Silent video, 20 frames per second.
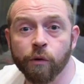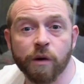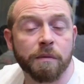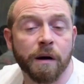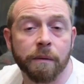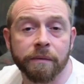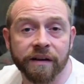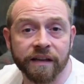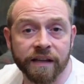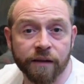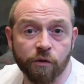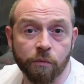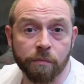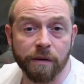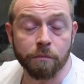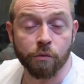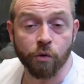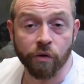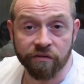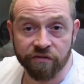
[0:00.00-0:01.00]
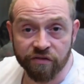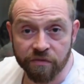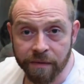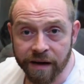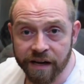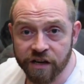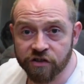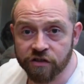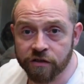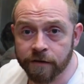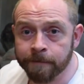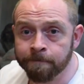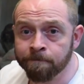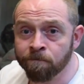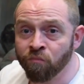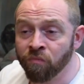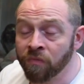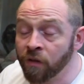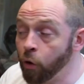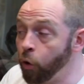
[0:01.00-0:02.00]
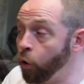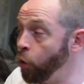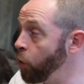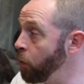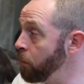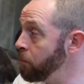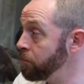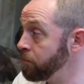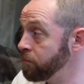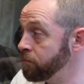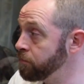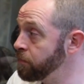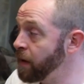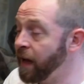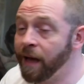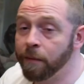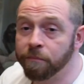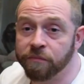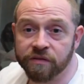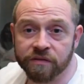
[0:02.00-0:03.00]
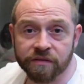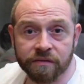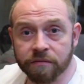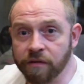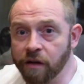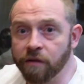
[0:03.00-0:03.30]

we might be able to give you a bit more information, or perhaps